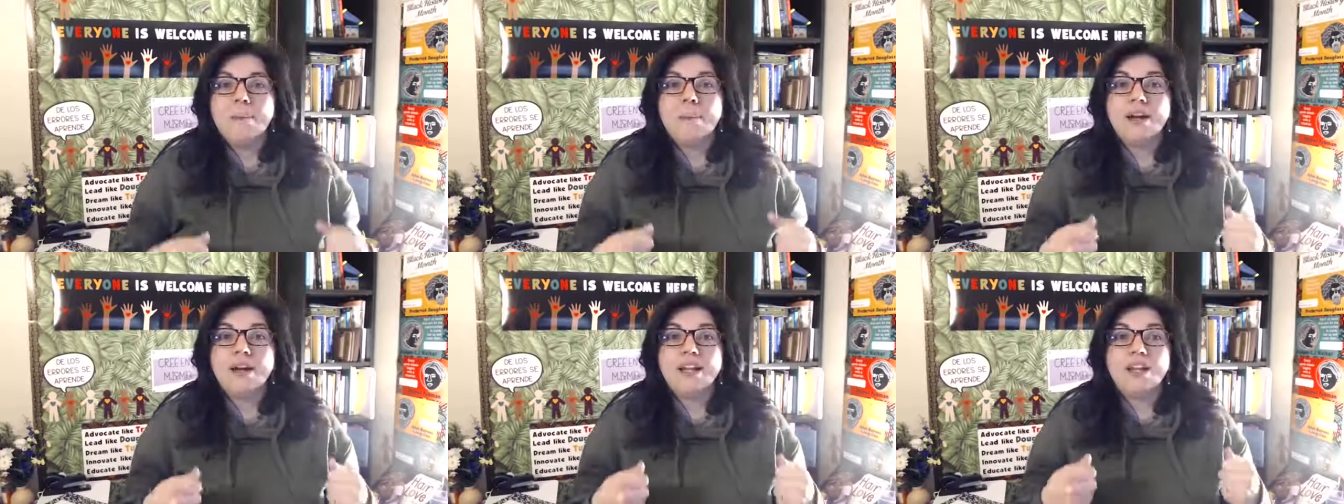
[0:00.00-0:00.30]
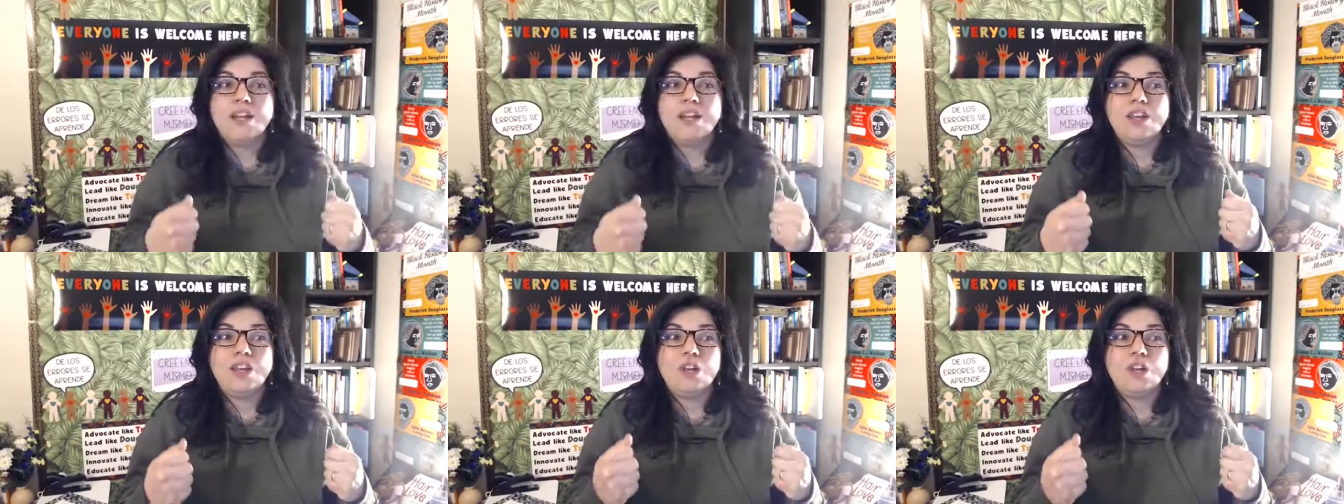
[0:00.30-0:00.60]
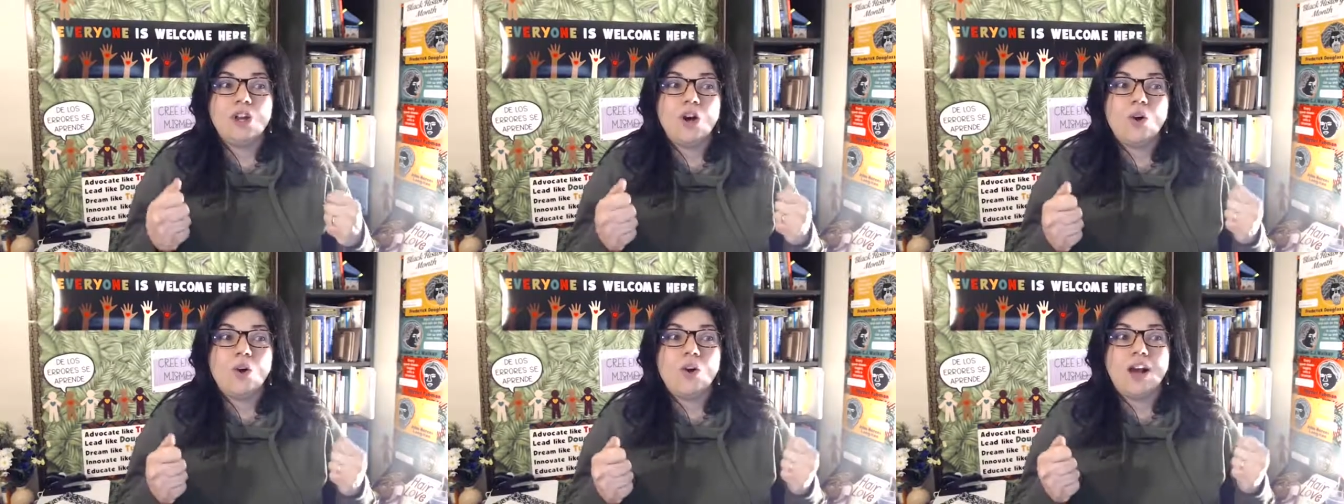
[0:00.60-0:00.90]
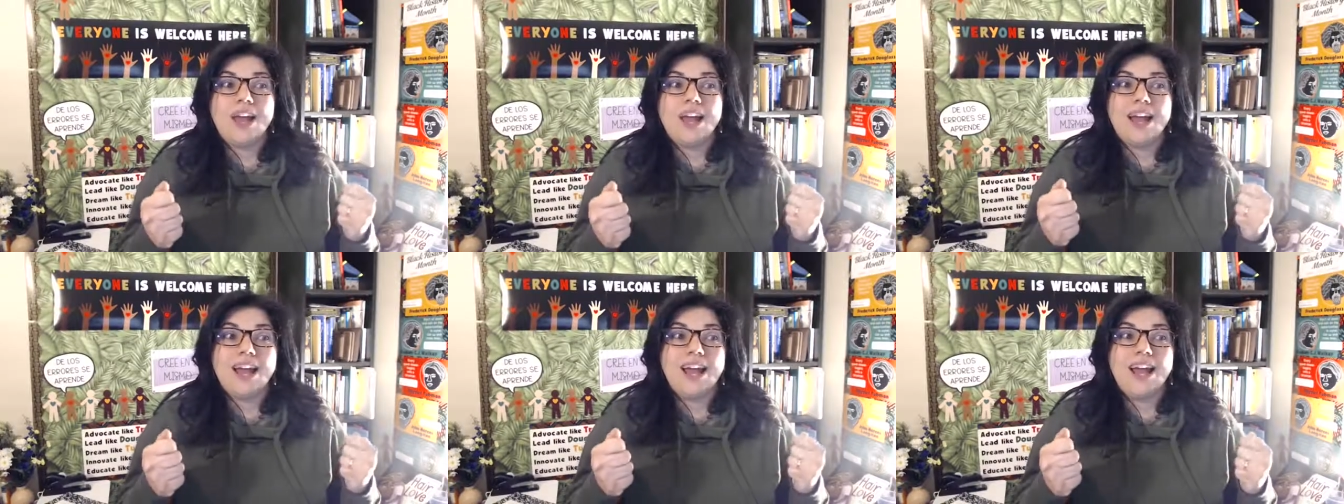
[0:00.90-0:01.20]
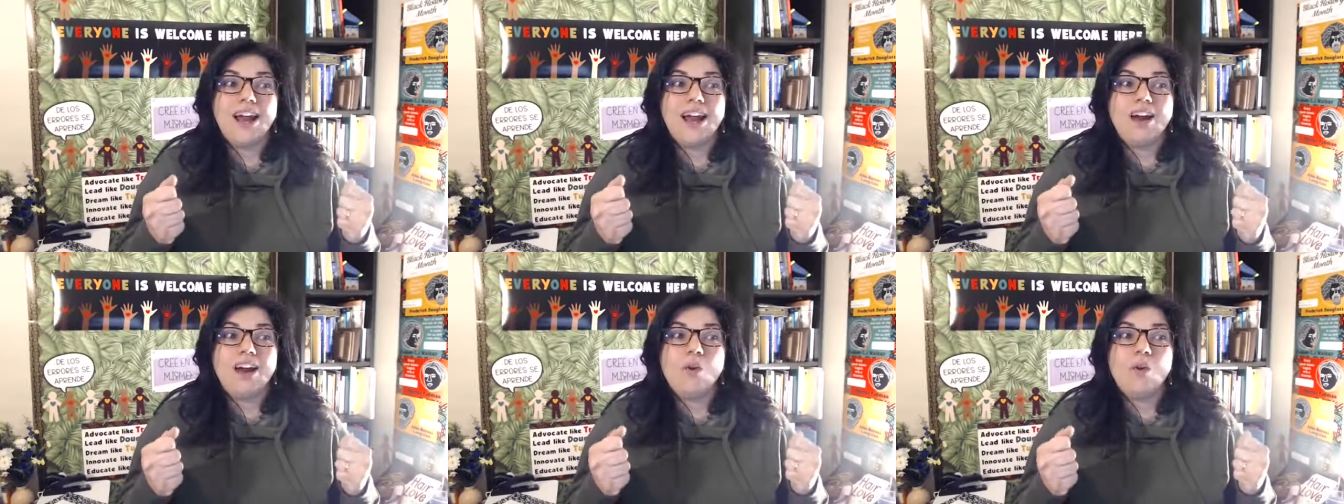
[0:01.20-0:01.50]
but you know,
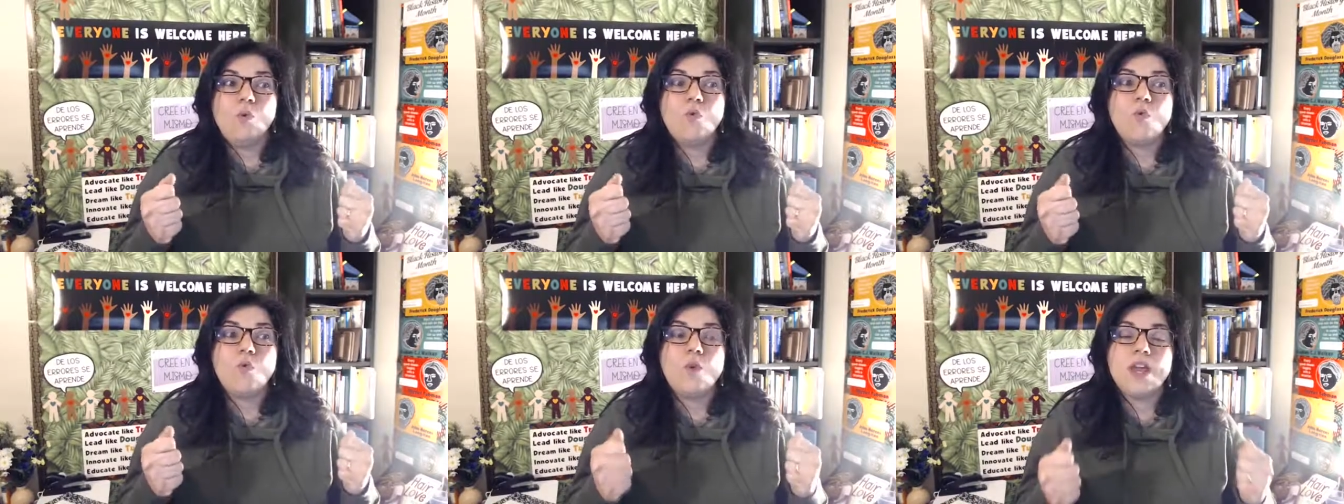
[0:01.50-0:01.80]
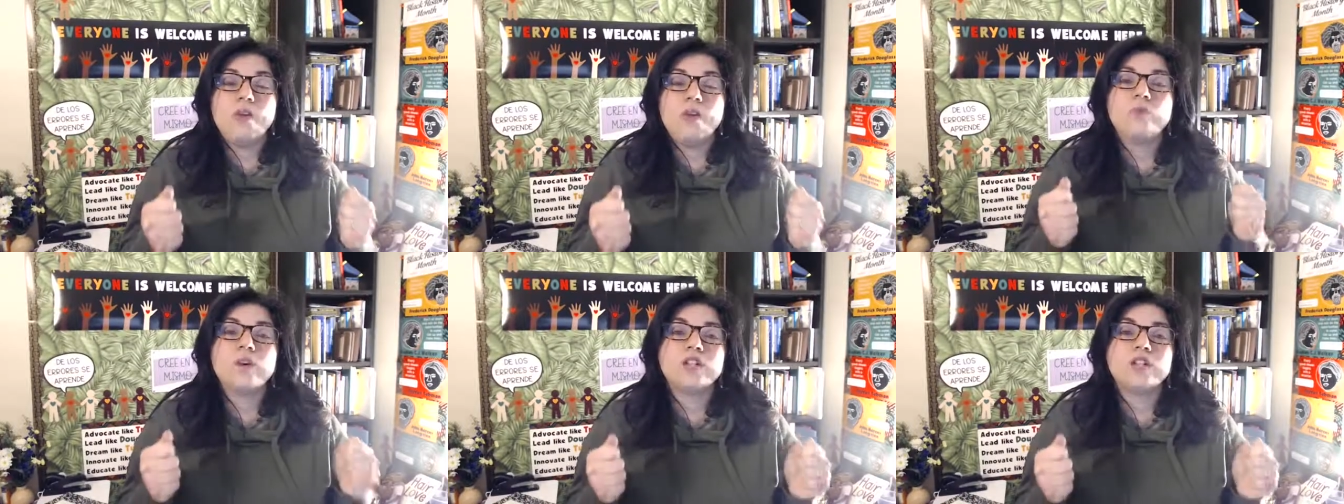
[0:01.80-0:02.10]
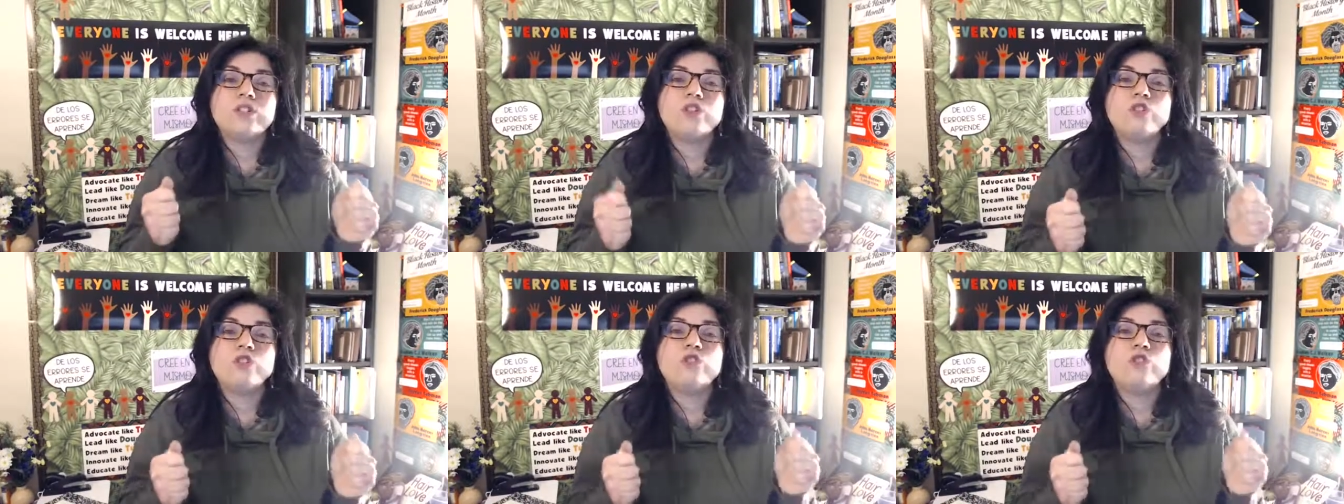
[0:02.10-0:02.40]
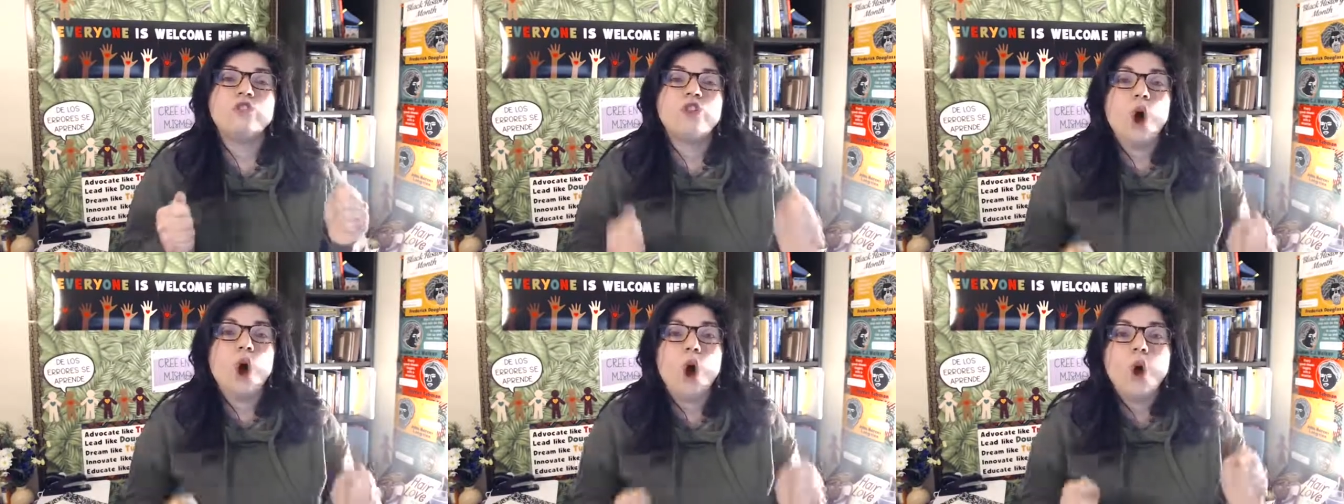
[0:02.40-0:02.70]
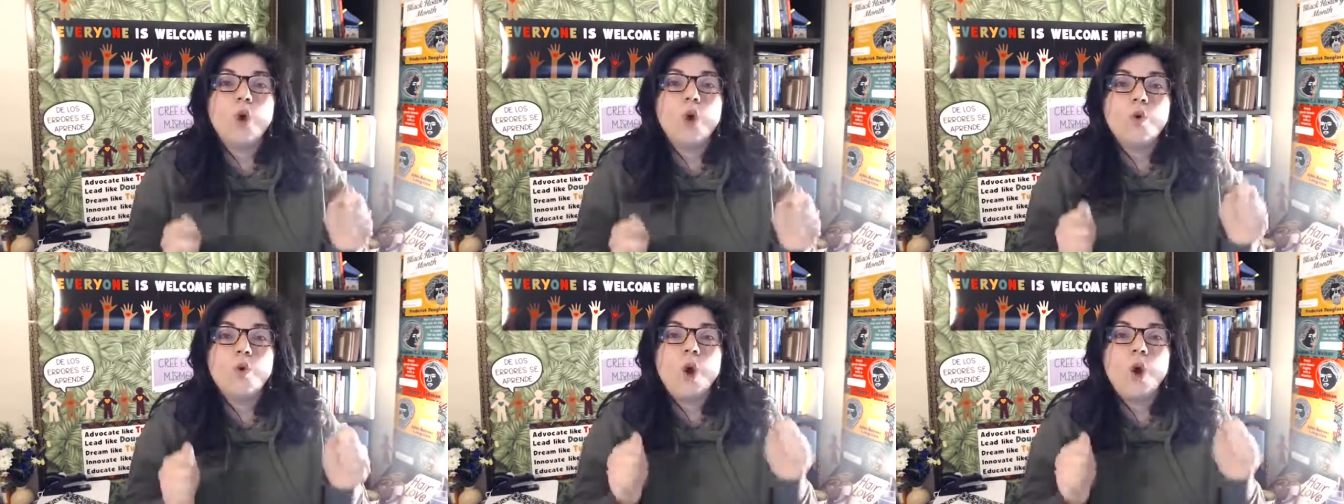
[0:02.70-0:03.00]
we were
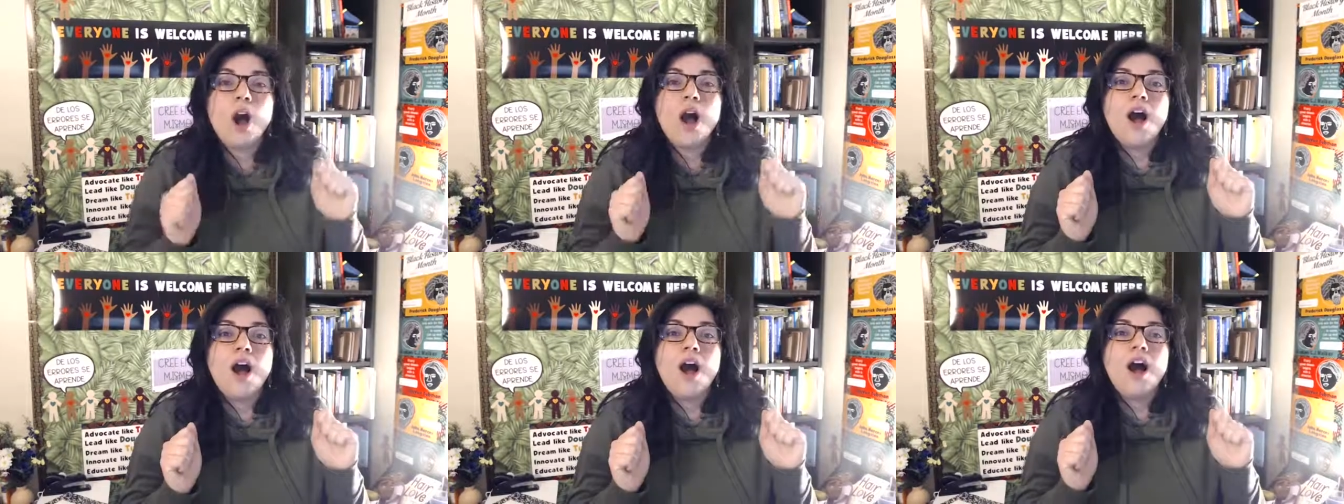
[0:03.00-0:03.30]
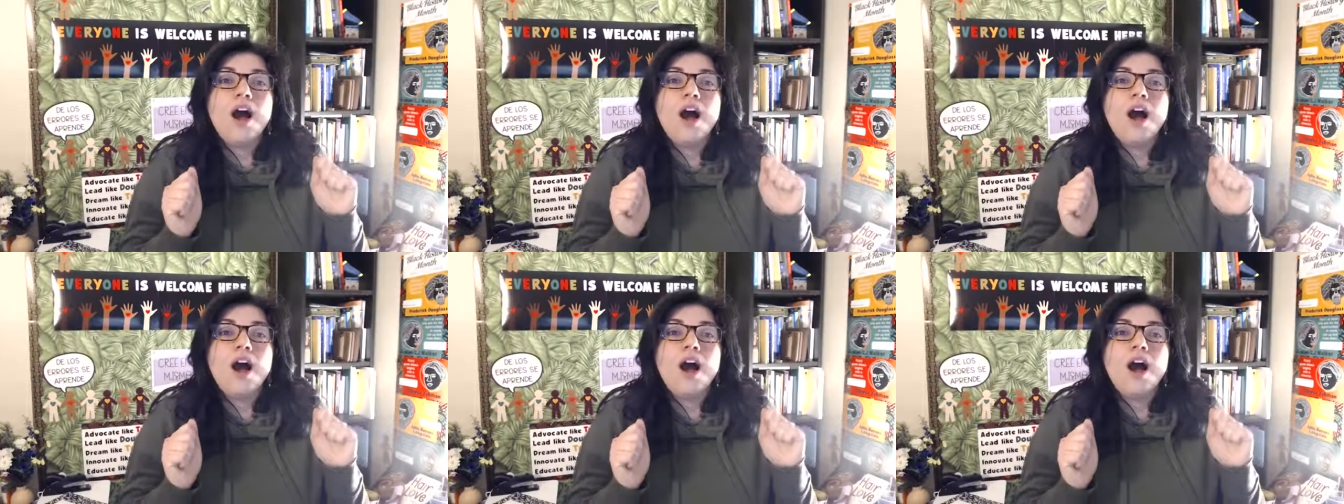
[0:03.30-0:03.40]
so